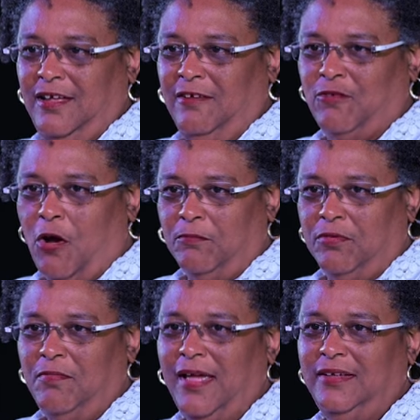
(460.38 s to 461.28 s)
of
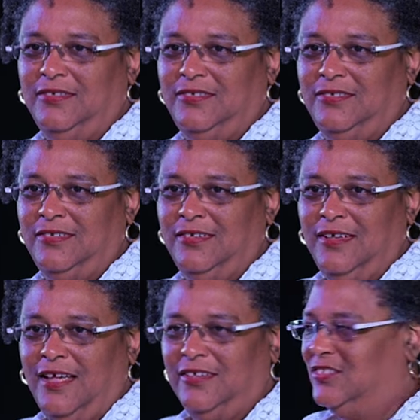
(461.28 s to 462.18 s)
compromise
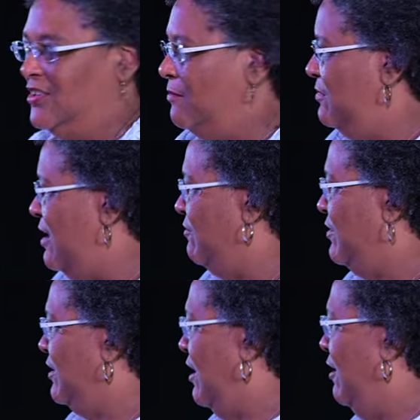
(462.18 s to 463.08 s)
and some level